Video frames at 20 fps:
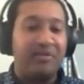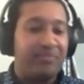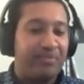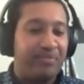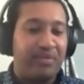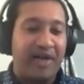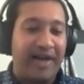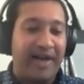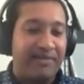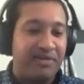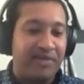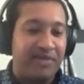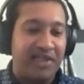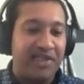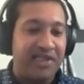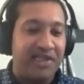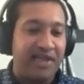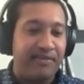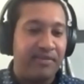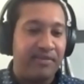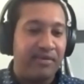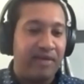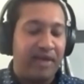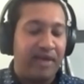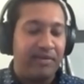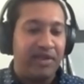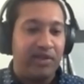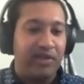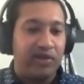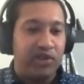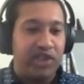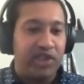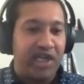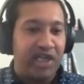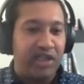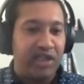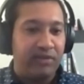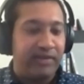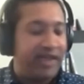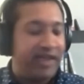perhaps because I'm a little
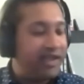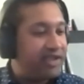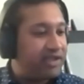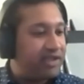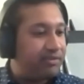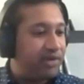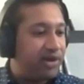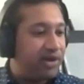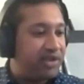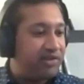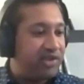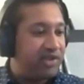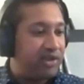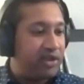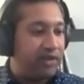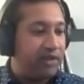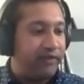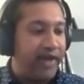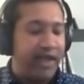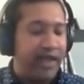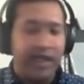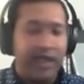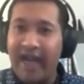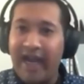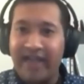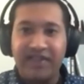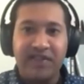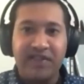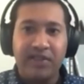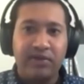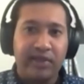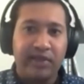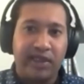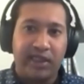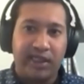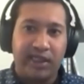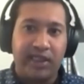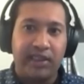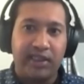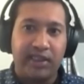jaded by some parts of Silicon Valley, I just don't
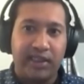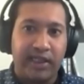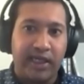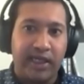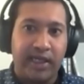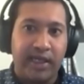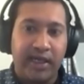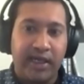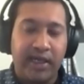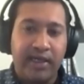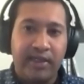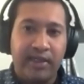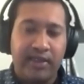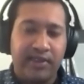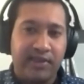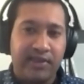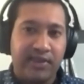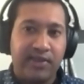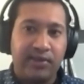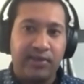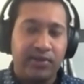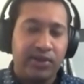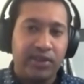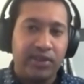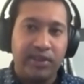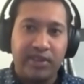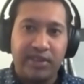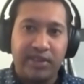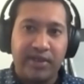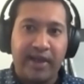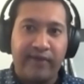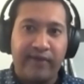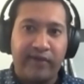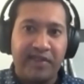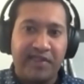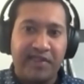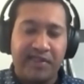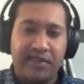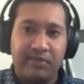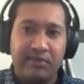think that like the solution to every
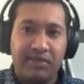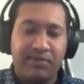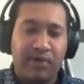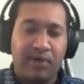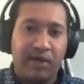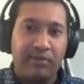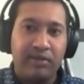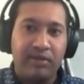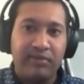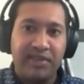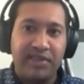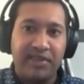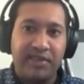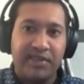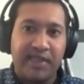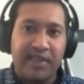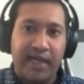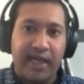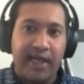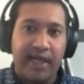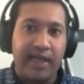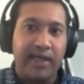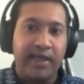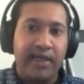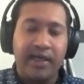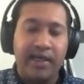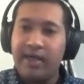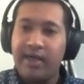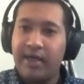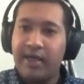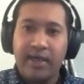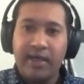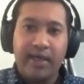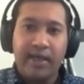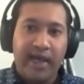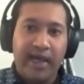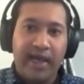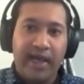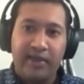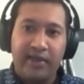systems problem is to say,
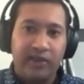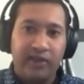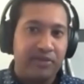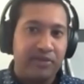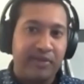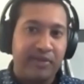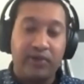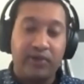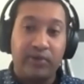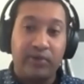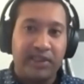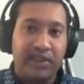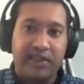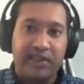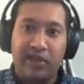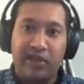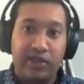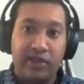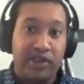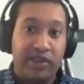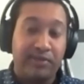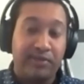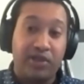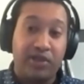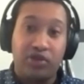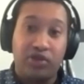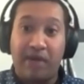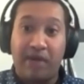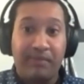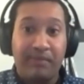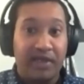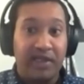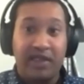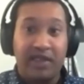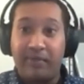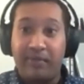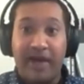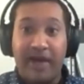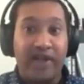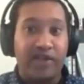hey, here's my cool technology, I'm going to drop it in
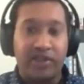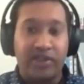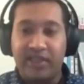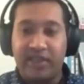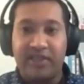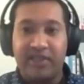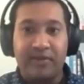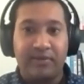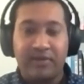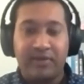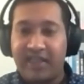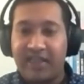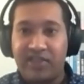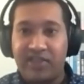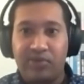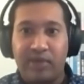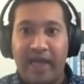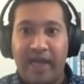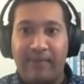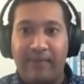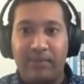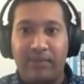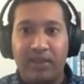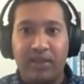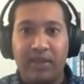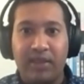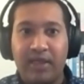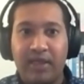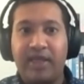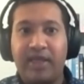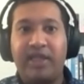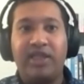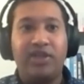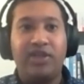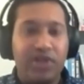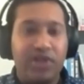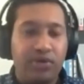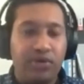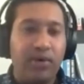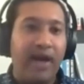and magically things will happen. You
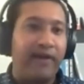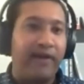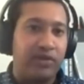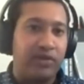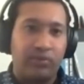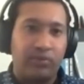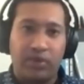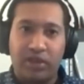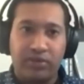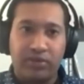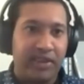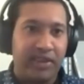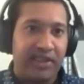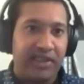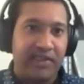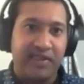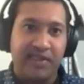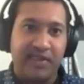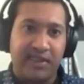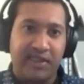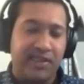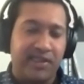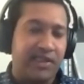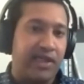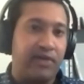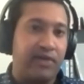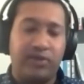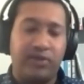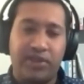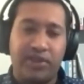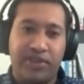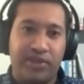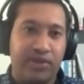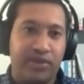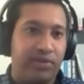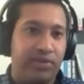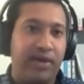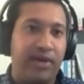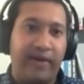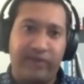do have to work with the existing stakeholders. You
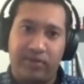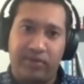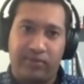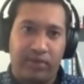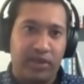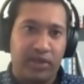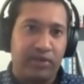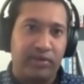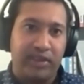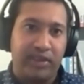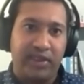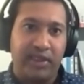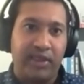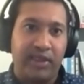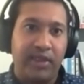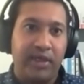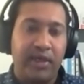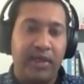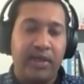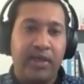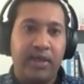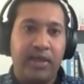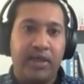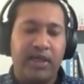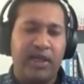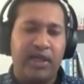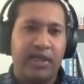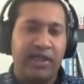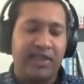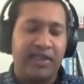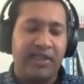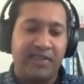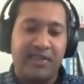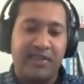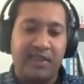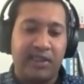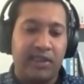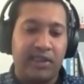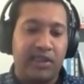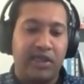do have to work with the
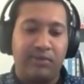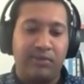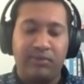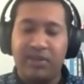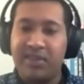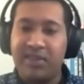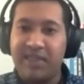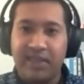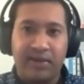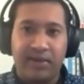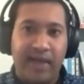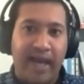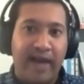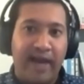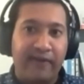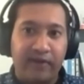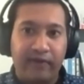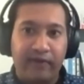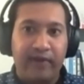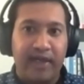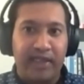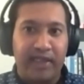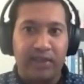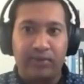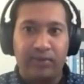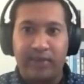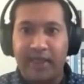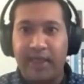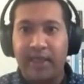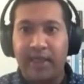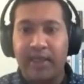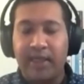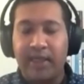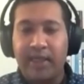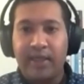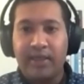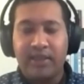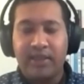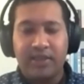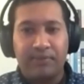existing incumbents, and you have to find a way
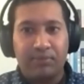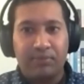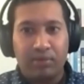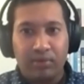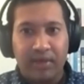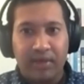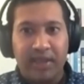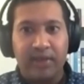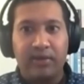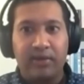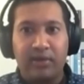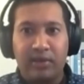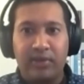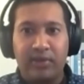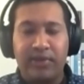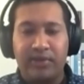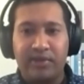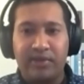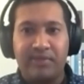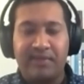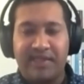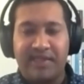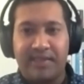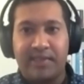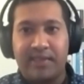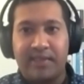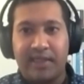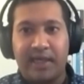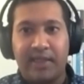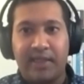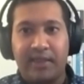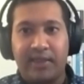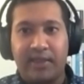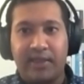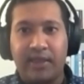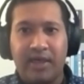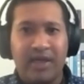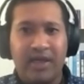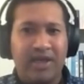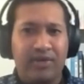to bring all those pieces together.
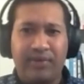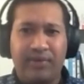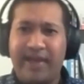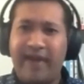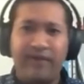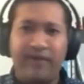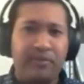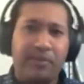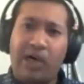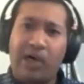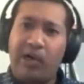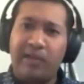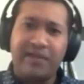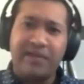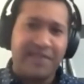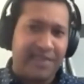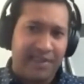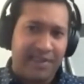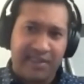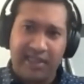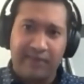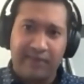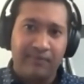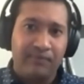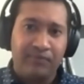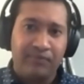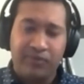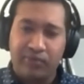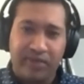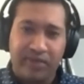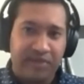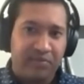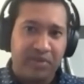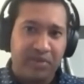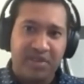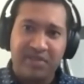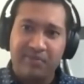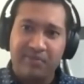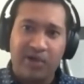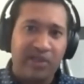We have a policy team. We're a
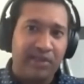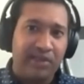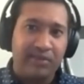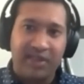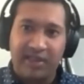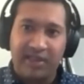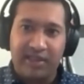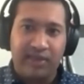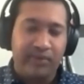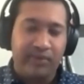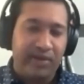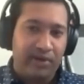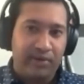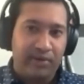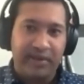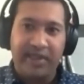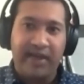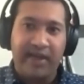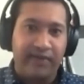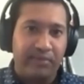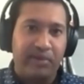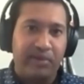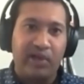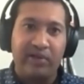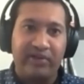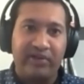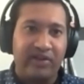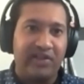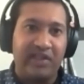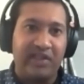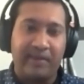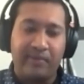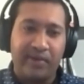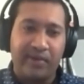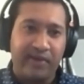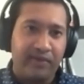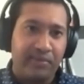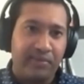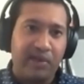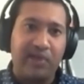small company, and yet we already have a policy team. We
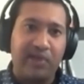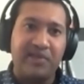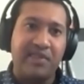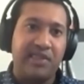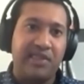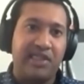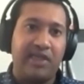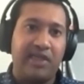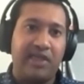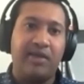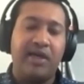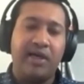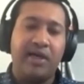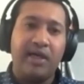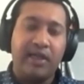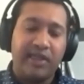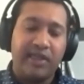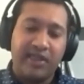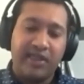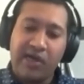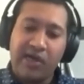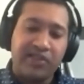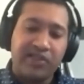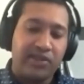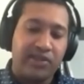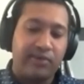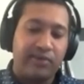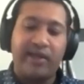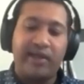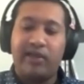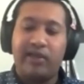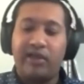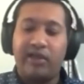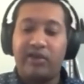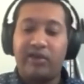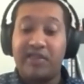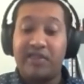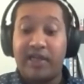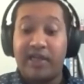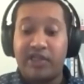have a policy team that talks to
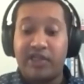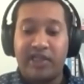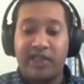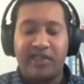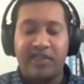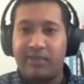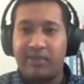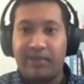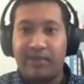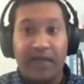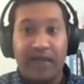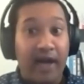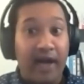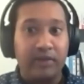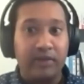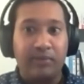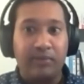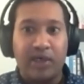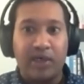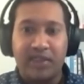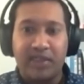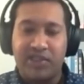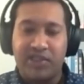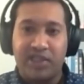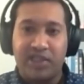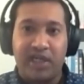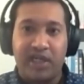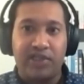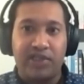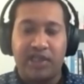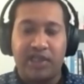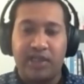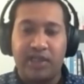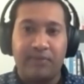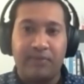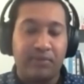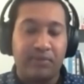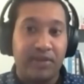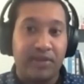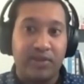regulators, educates them on how the market is changing
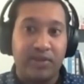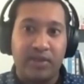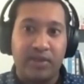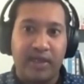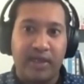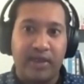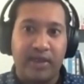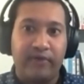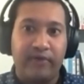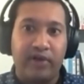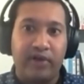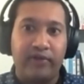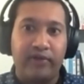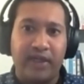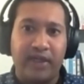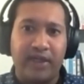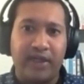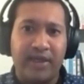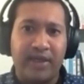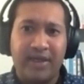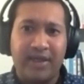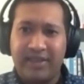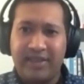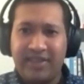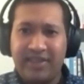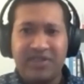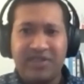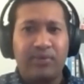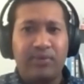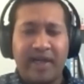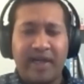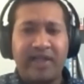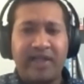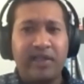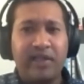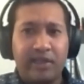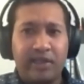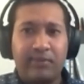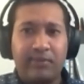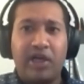and evolving. These are
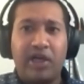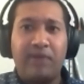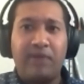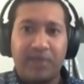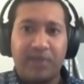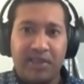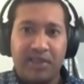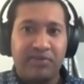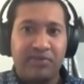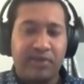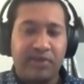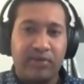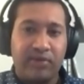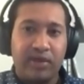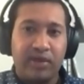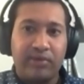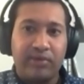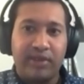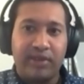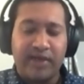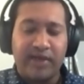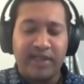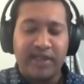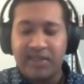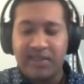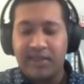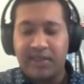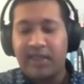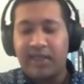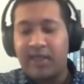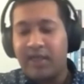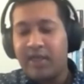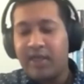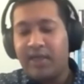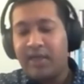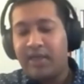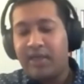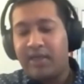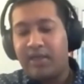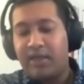regulated monopolies we work with, right? So like,
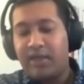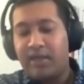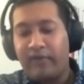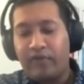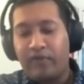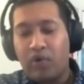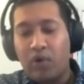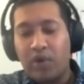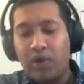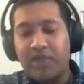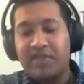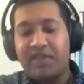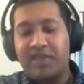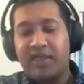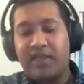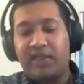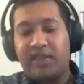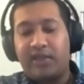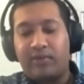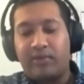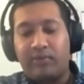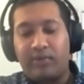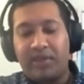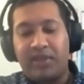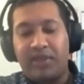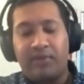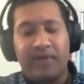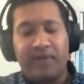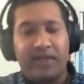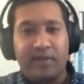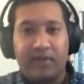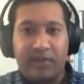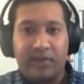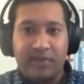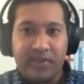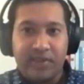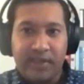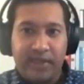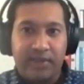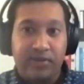of course, like what their
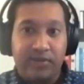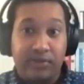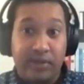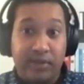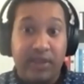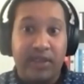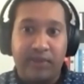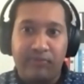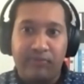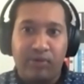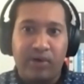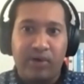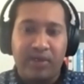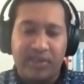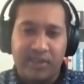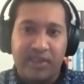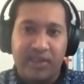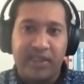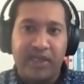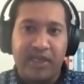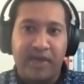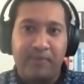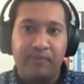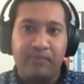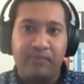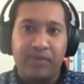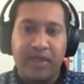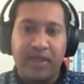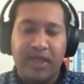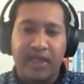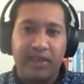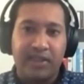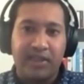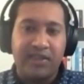regulators say is really important to them and the